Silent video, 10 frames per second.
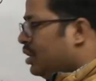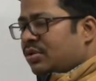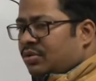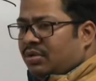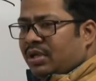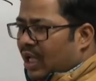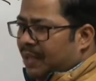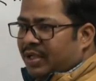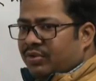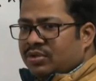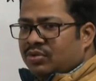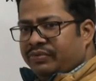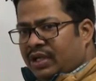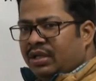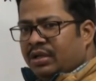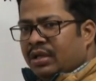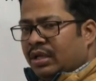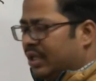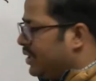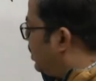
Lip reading: so m equals to 1 is